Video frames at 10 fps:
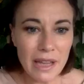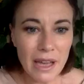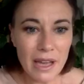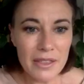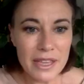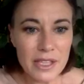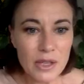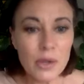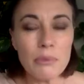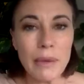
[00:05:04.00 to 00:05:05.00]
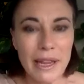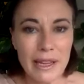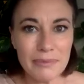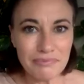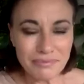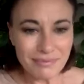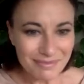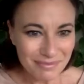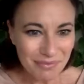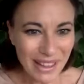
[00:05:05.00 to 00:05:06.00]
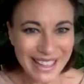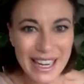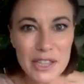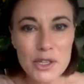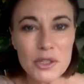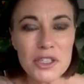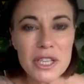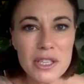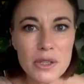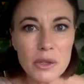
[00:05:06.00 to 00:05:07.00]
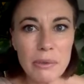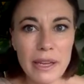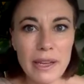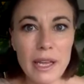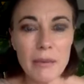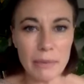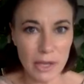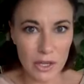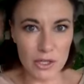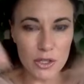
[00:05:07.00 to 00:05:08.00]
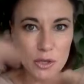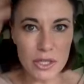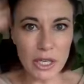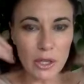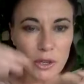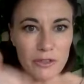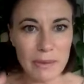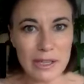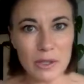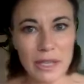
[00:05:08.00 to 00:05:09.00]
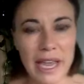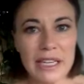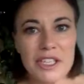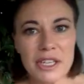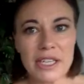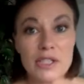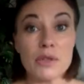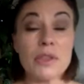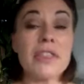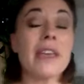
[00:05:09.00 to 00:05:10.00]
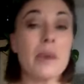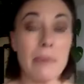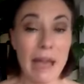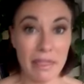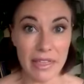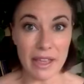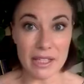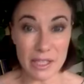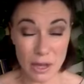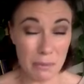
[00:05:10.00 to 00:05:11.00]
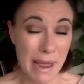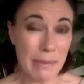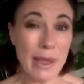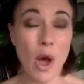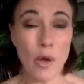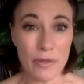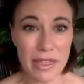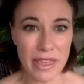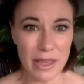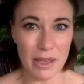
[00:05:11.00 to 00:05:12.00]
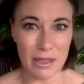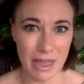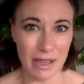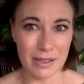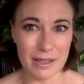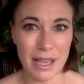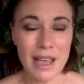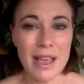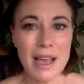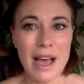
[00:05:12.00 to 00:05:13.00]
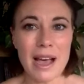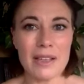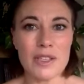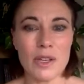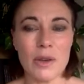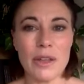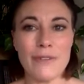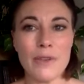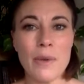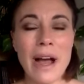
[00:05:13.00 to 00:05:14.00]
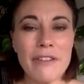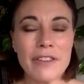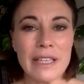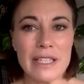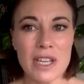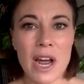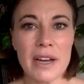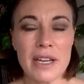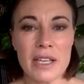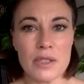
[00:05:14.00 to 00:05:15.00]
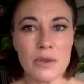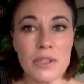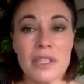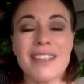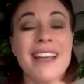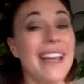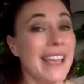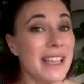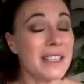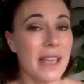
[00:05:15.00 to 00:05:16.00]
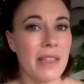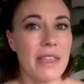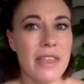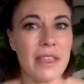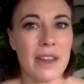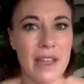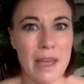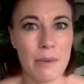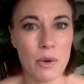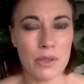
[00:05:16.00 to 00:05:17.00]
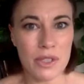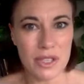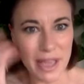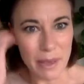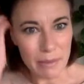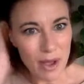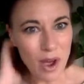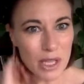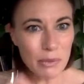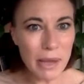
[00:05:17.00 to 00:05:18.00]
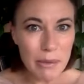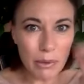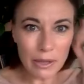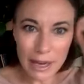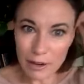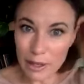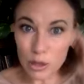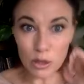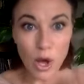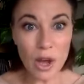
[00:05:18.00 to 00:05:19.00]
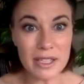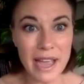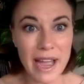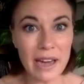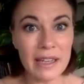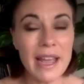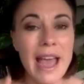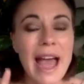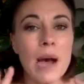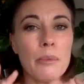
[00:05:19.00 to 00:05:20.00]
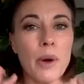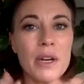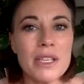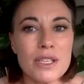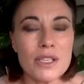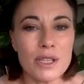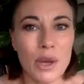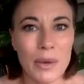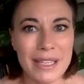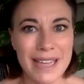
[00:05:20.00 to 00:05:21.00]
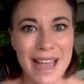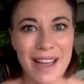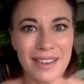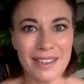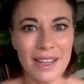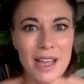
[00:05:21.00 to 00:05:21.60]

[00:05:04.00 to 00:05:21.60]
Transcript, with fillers: uh, this could be G'day, George. This could be because you're using a lot of mental energy to think about things and maybe overthink things. Uh, so, if you are feeling tired and exhausted, here's the other thing that I am also seeing because people are in lockdown, our bodies are slowing down